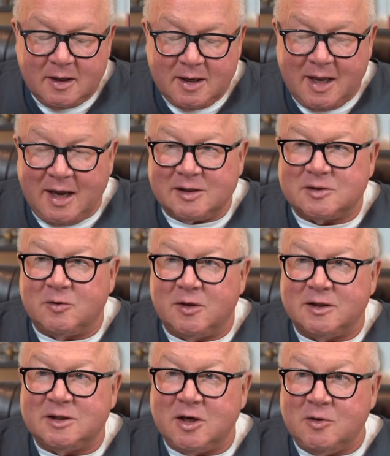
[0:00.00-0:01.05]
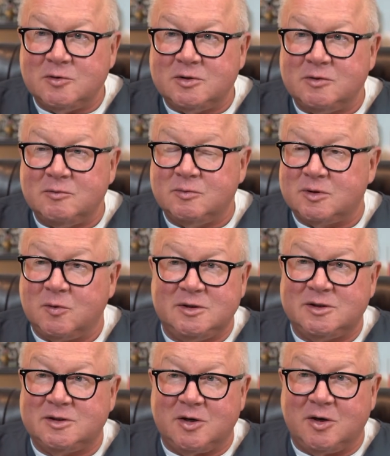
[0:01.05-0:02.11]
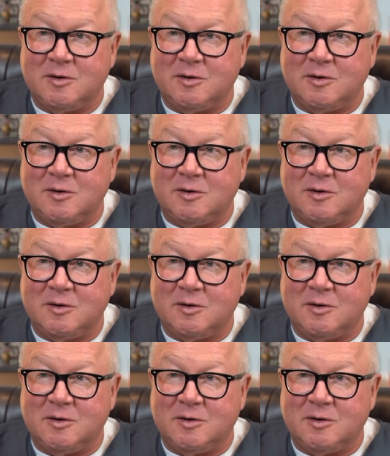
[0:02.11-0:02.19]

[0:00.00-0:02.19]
yeah, so let's go to. Should we just Well, start?